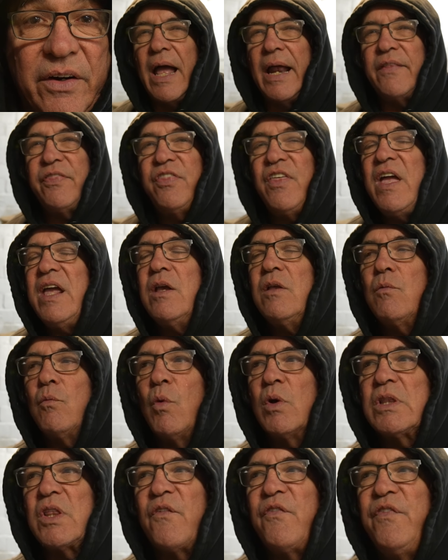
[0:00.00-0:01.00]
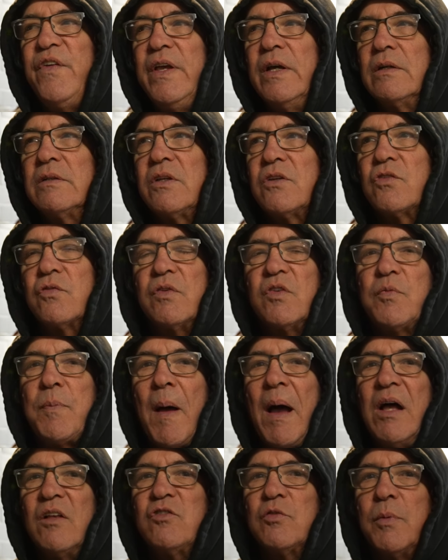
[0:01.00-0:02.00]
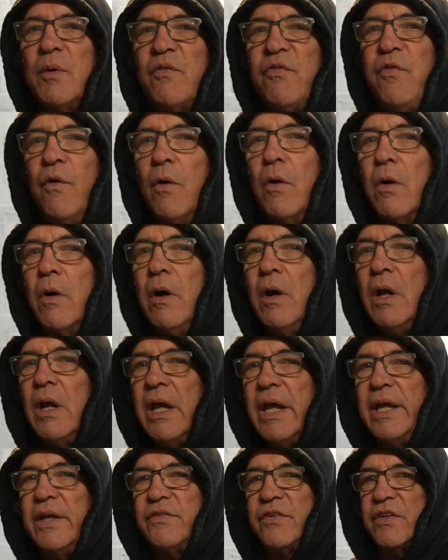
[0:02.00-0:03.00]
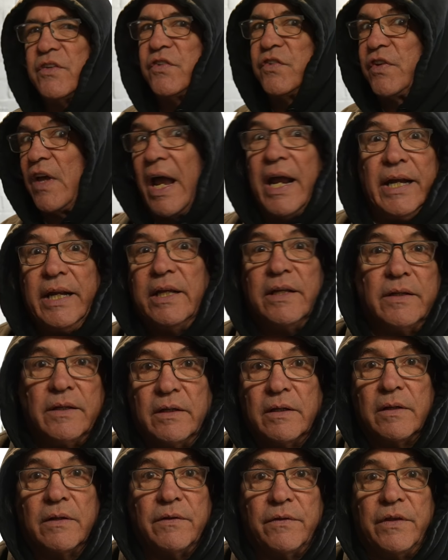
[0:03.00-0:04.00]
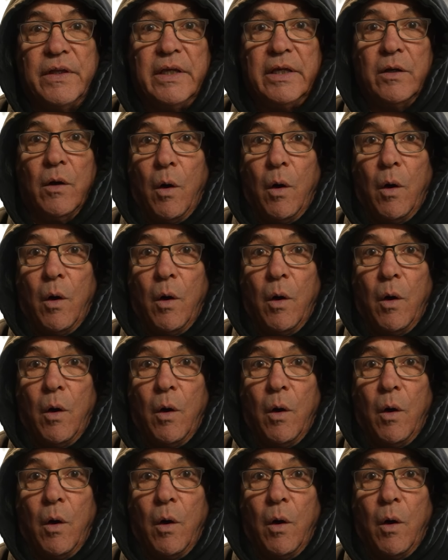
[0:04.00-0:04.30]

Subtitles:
I think what the field is responsible for is exciting the